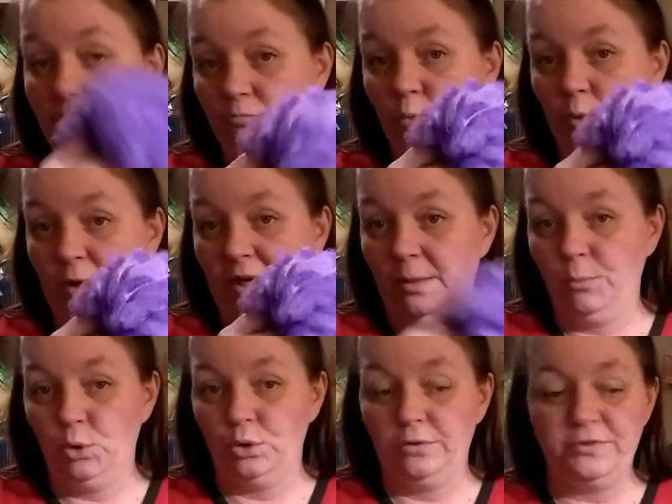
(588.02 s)
when he
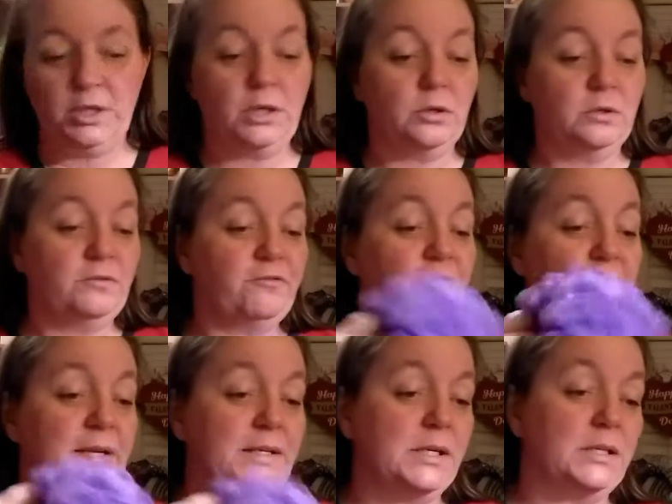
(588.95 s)
moved, he couldn't
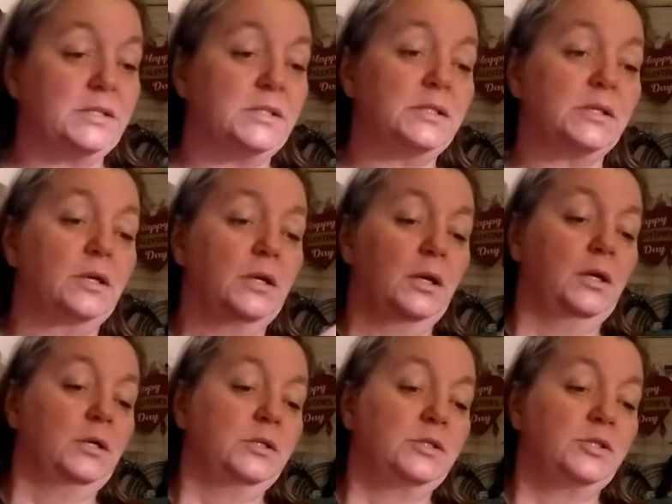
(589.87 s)
find his.
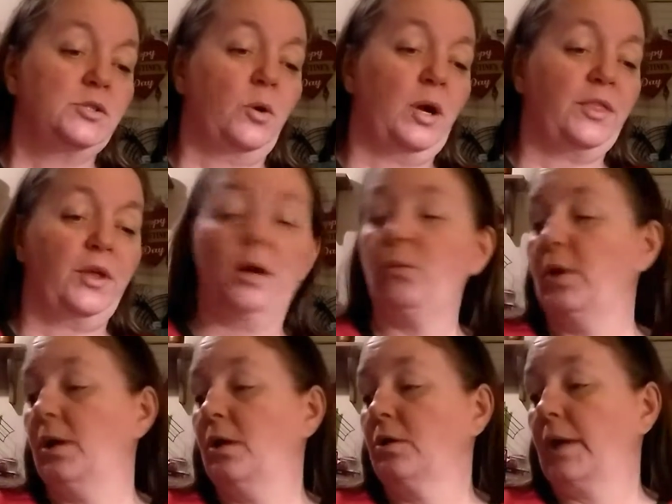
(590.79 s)
So I thought,
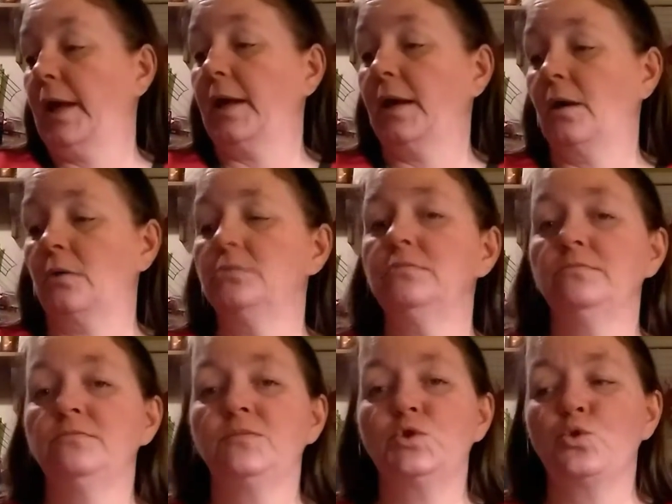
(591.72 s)
well, okay, I'll
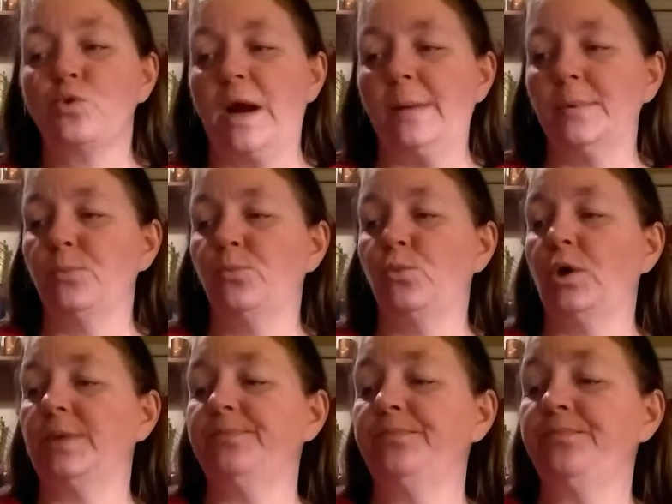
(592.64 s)
grab him
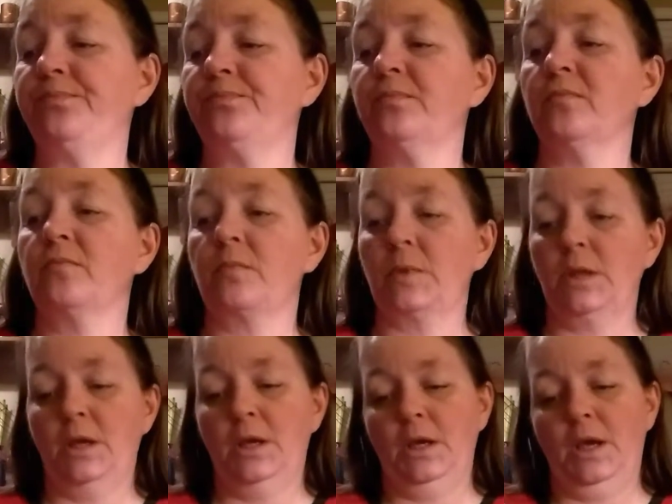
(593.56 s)
one.
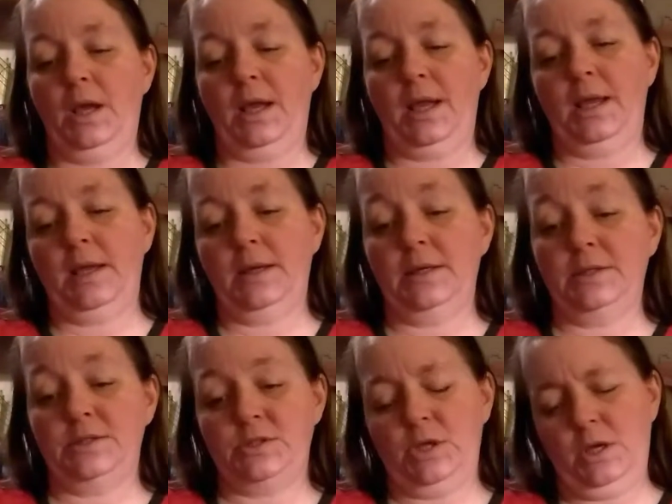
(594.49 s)

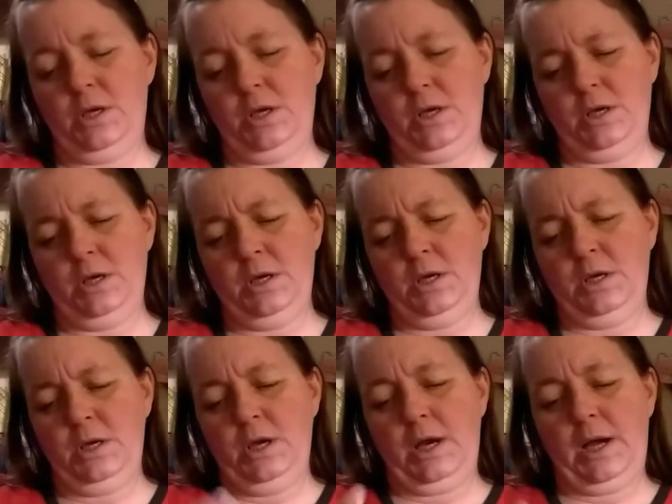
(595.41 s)
And
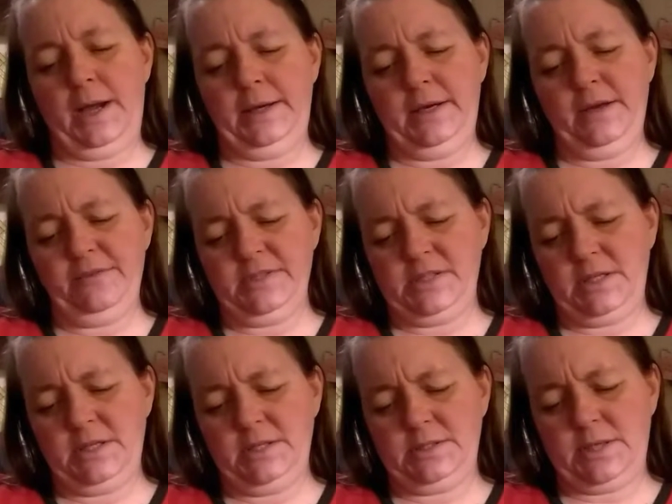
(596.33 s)
I never
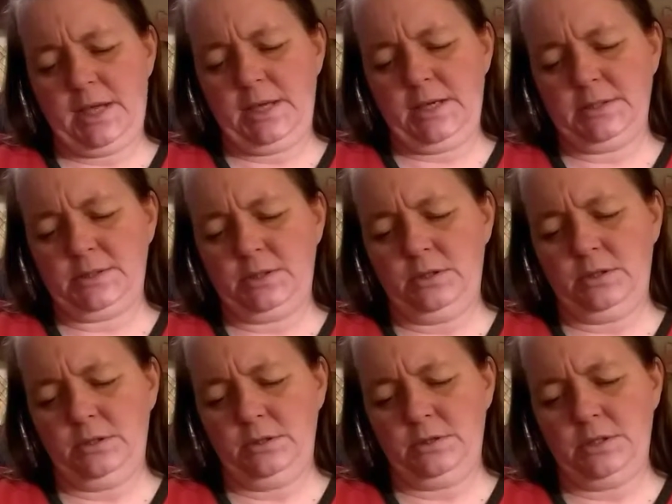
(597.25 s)
seen this at
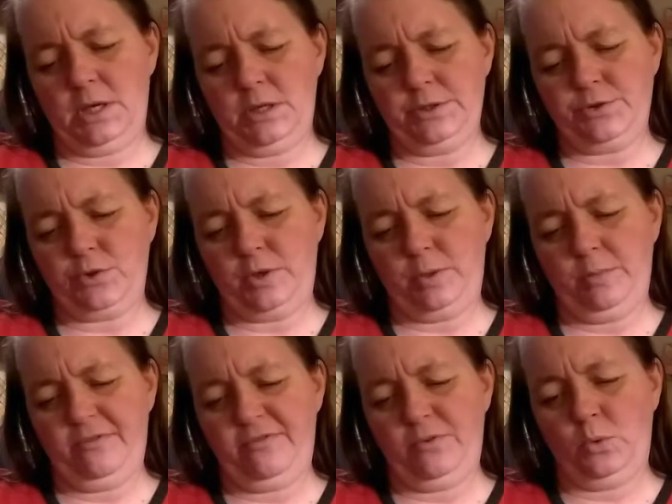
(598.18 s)
Dollar Tree
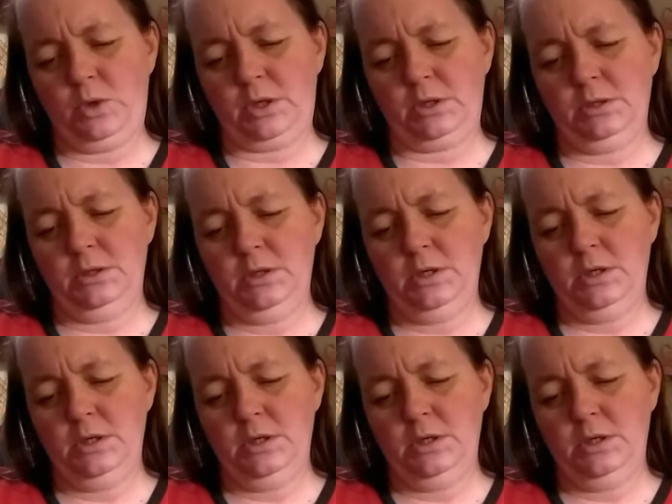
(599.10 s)
before.